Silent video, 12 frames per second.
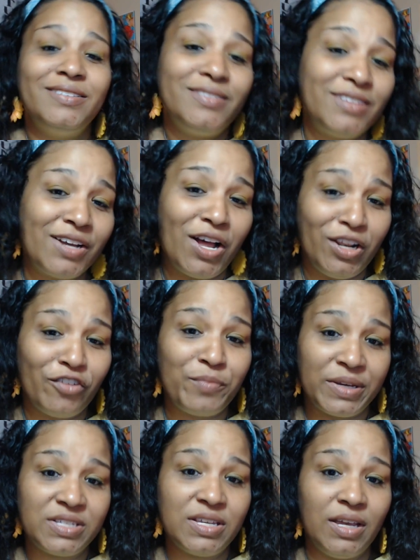the color of
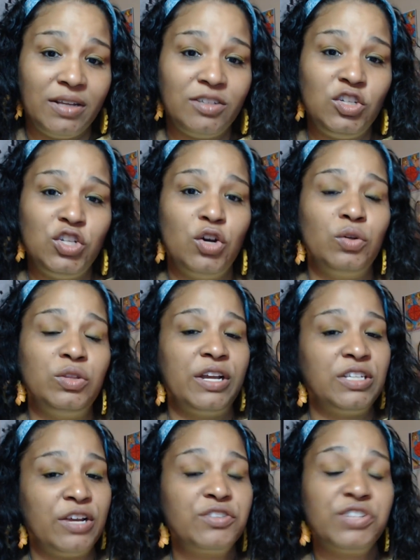my skin.
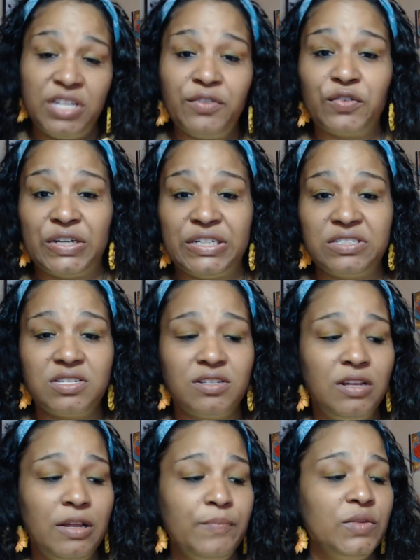There's a difference.
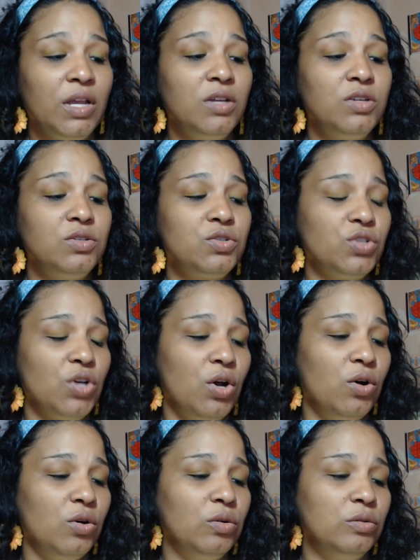
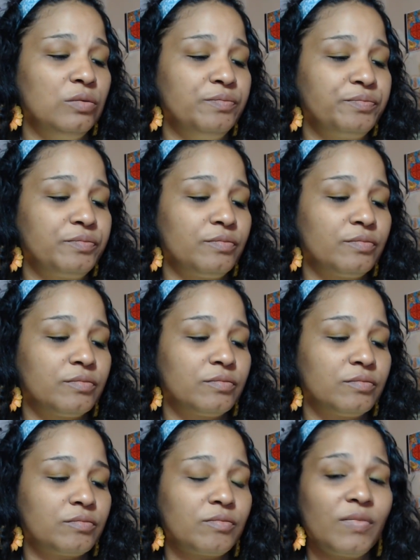So
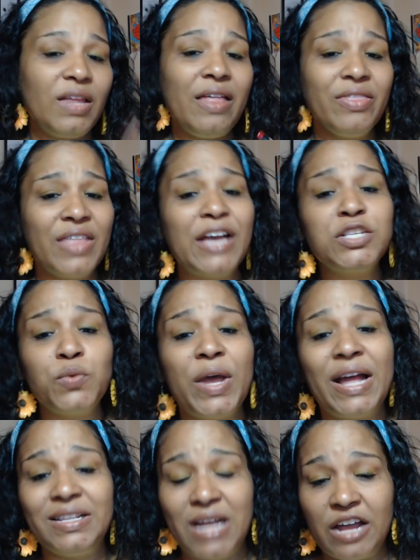that's what
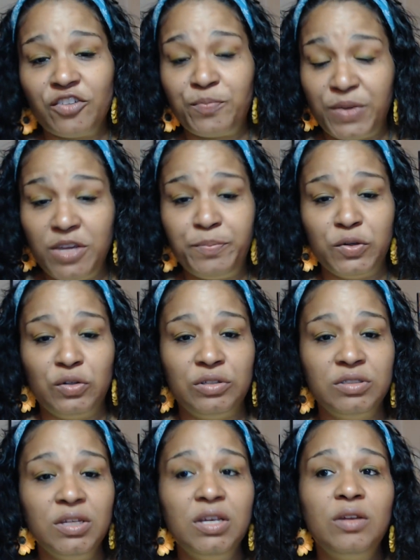a lot of people,
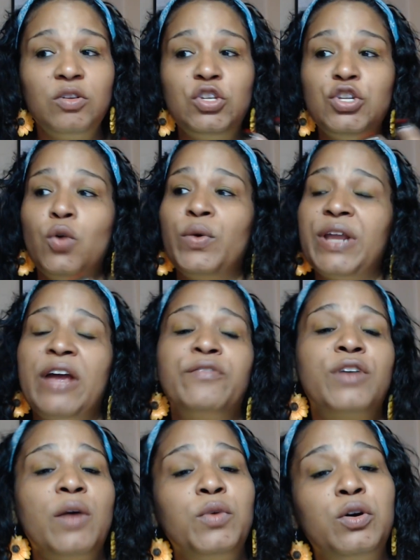
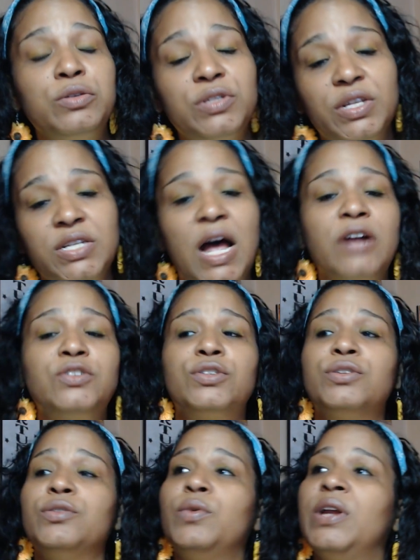whenever I would go to the
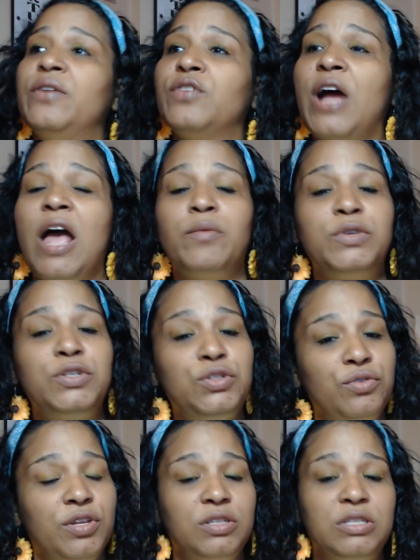doctor or whatever, I would do
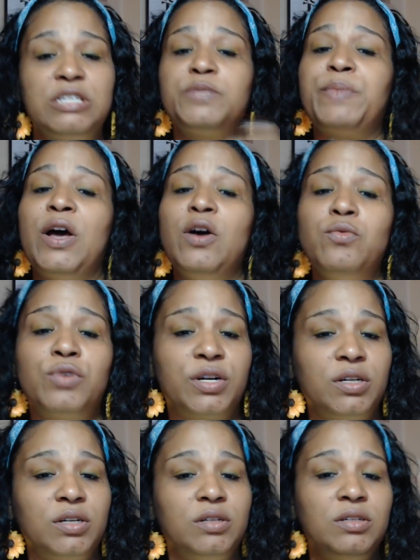the spell
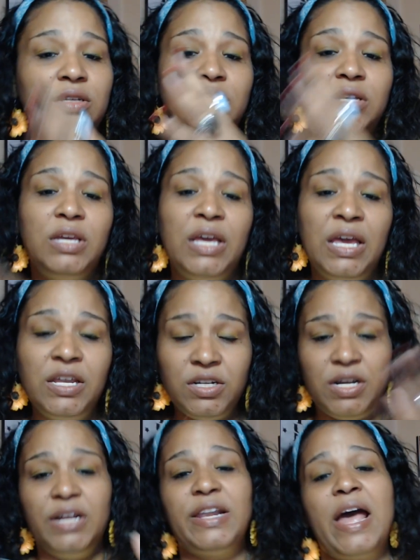work in
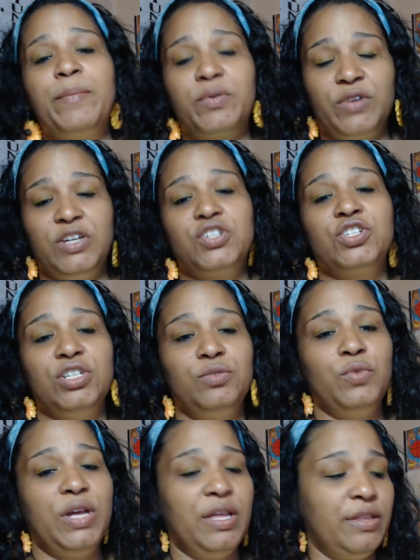collaboration
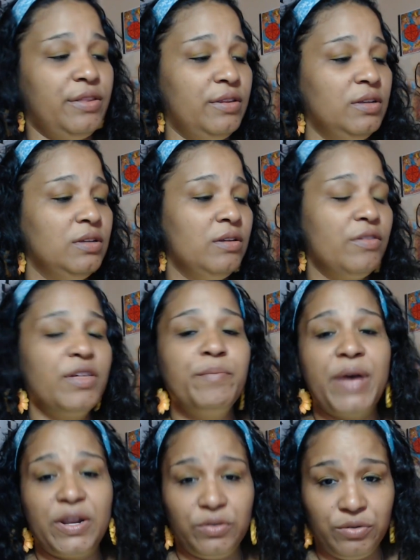with the
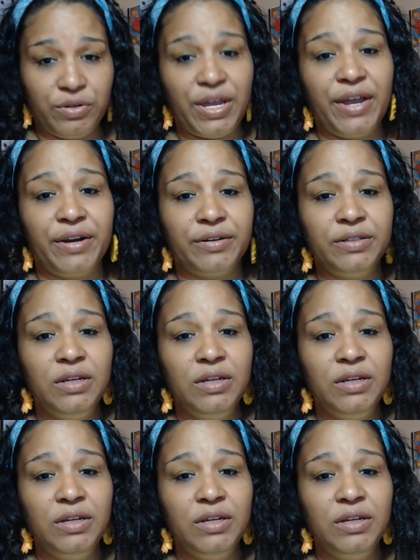medical care.